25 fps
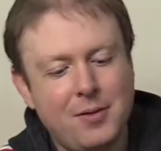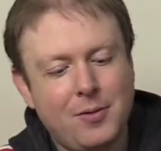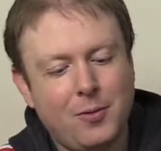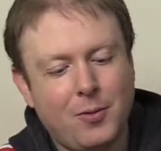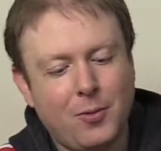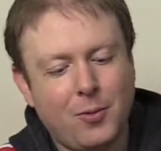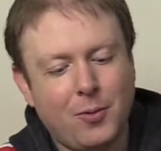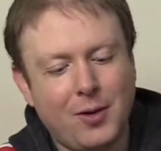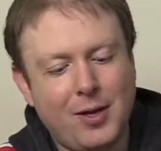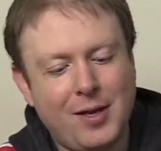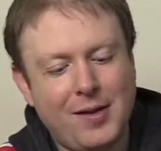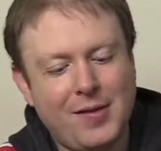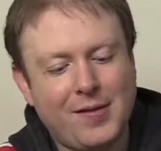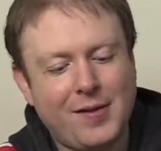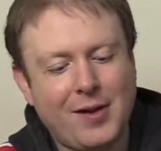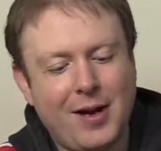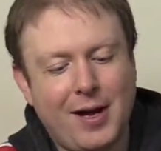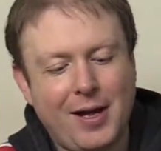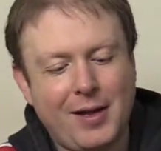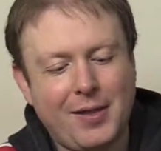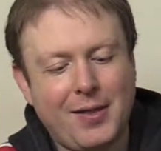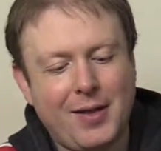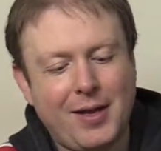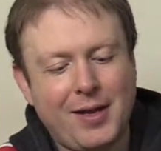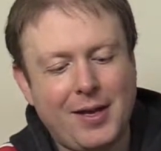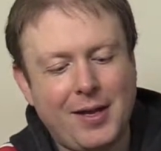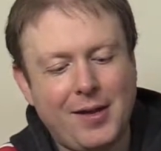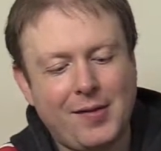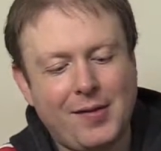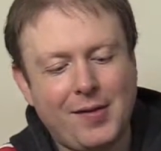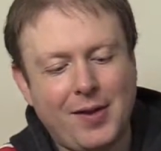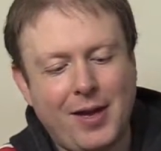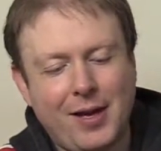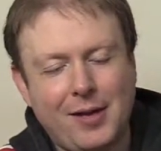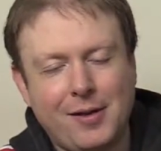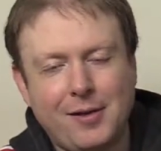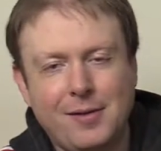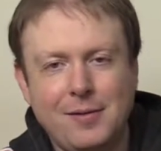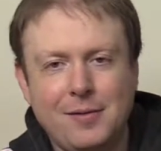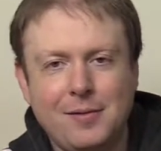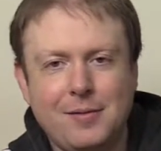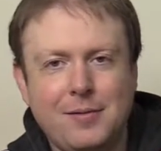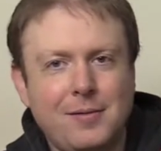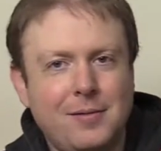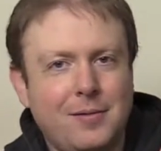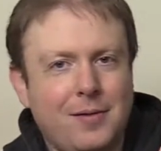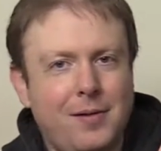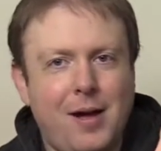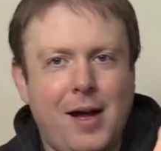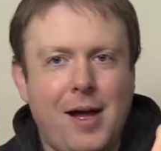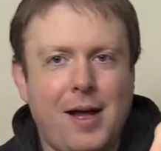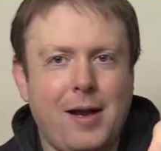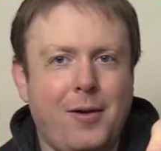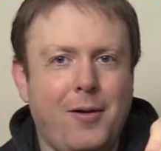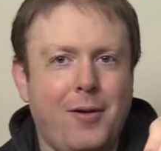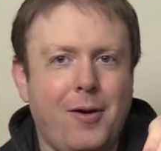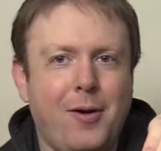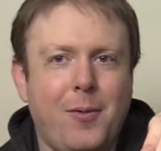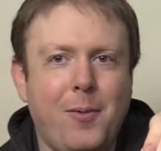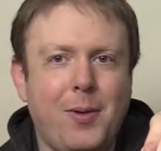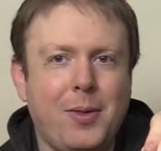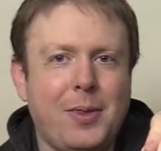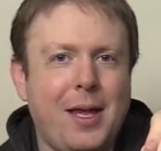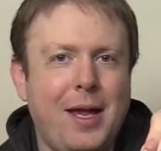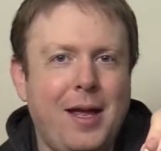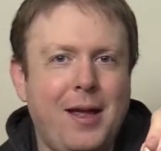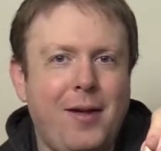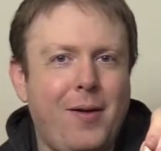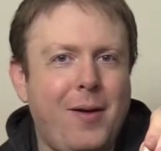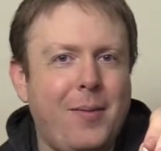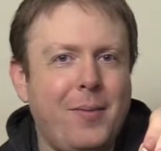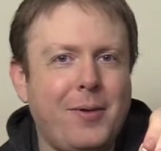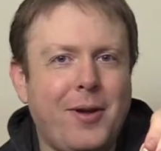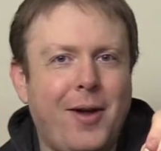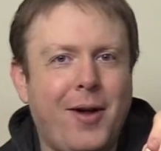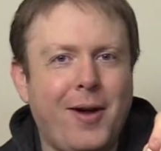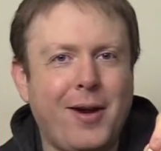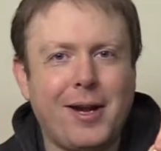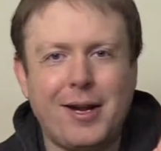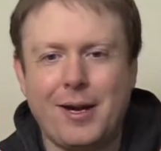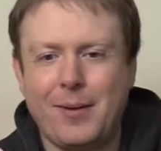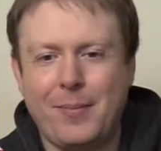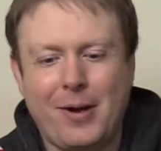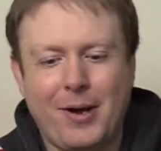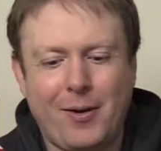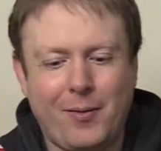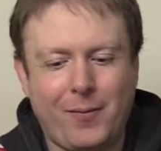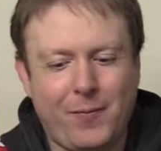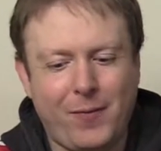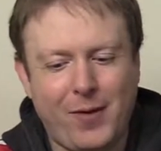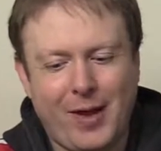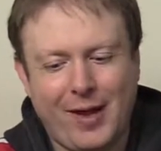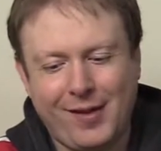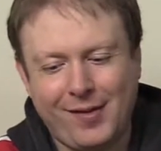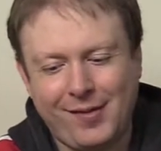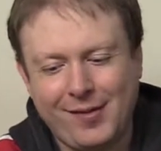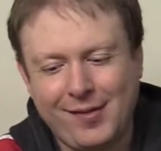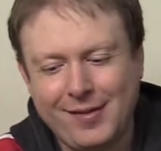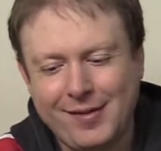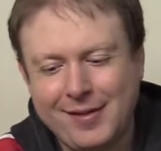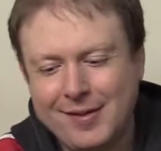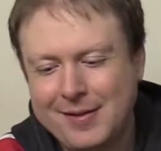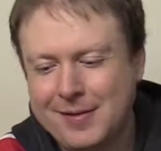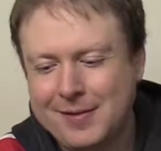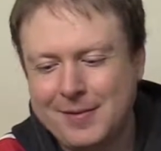or he's got like his like, I don't know what the hell I'm talking about face.